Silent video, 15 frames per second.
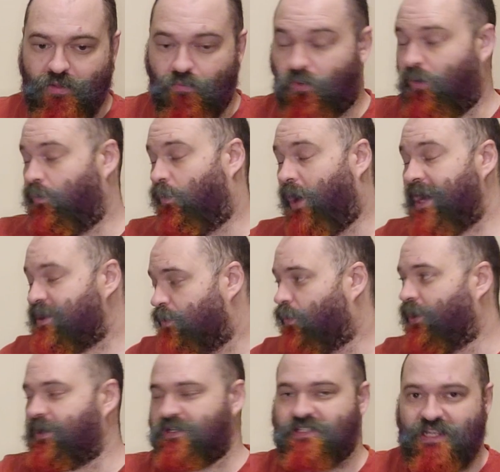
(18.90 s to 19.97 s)
well, why you
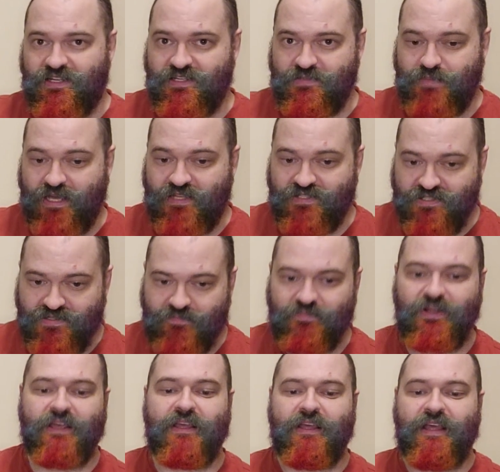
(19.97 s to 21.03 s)
want ascended pets,
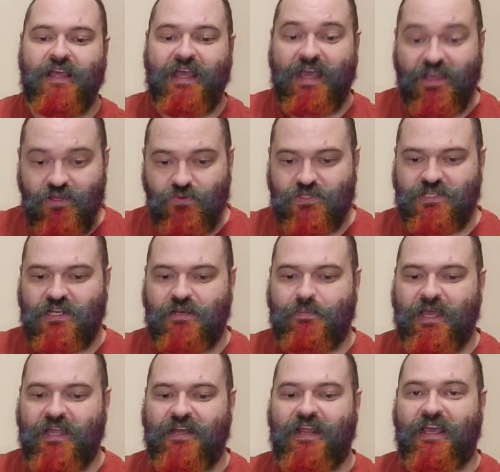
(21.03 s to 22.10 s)
how you ascend a
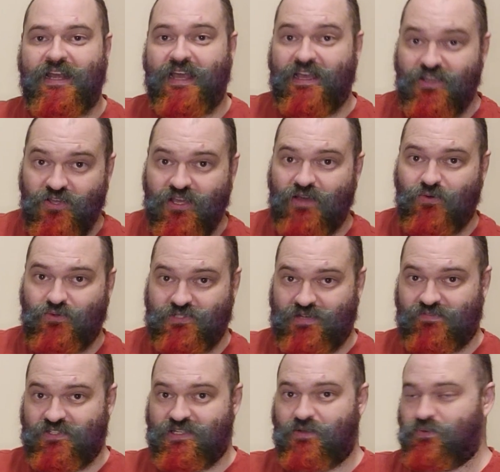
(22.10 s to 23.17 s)
pet, and how you get all
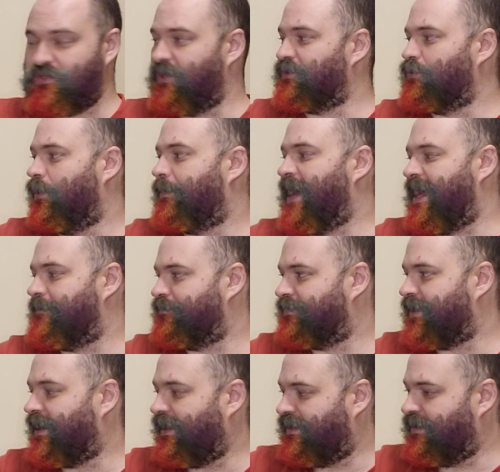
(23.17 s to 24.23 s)
7 skills onto a pet,
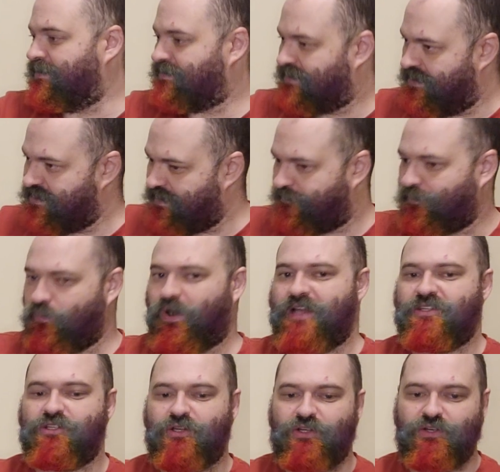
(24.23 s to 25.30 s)
and the different
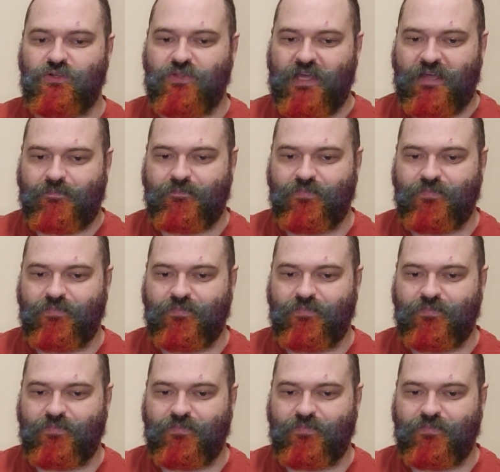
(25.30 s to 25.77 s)
ways you can do that.